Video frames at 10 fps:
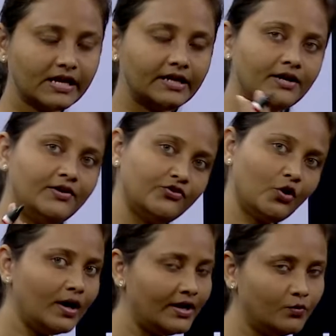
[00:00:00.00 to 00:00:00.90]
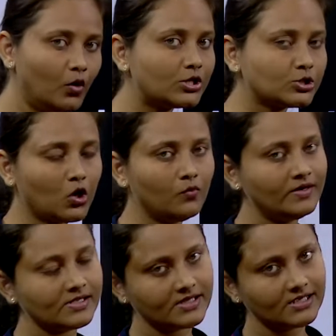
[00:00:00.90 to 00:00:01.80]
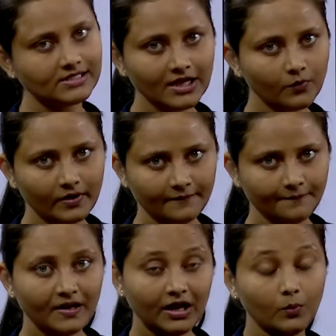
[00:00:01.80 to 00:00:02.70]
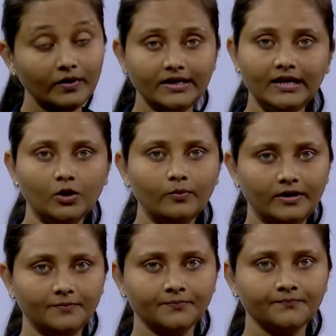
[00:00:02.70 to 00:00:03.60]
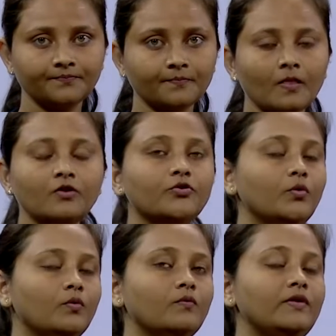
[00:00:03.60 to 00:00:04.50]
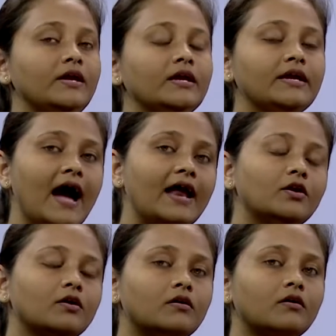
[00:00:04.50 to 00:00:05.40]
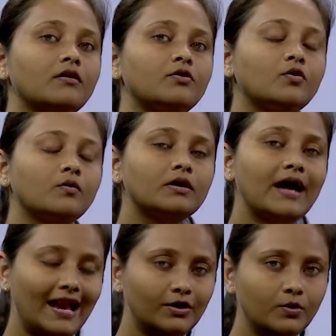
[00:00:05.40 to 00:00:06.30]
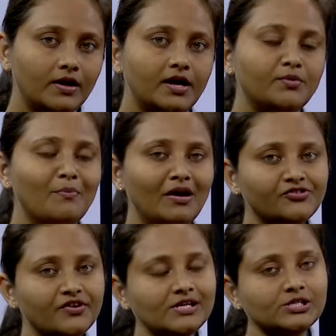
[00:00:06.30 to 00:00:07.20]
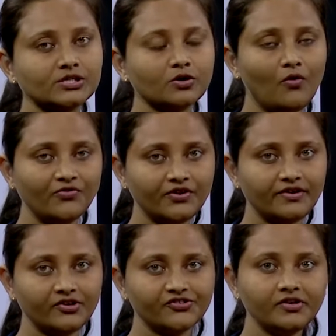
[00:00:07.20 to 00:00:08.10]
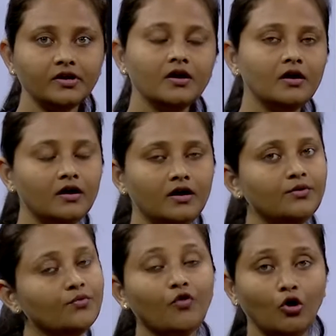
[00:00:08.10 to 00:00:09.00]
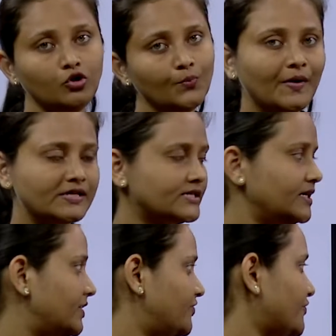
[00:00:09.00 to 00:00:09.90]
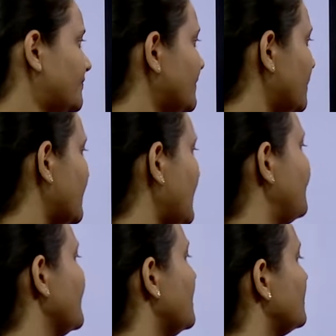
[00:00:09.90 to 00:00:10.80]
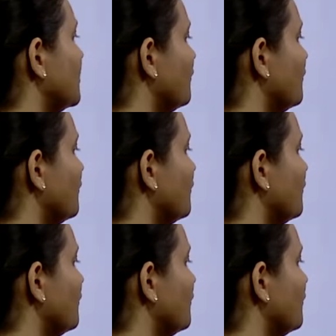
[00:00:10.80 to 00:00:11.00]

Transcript: getting dissolved in what? Solvent such as liquid in liquid. So we can calculate, measure its concentration in volume percentage. Okay, the